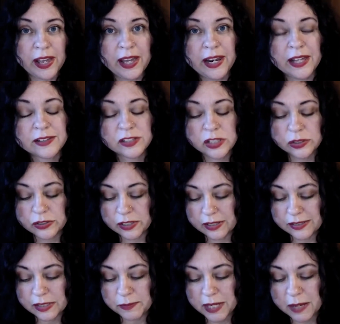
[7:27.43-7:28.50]
And it's usually,
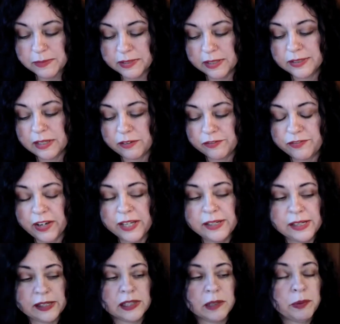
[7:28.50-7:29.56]
sometimes it's in finding the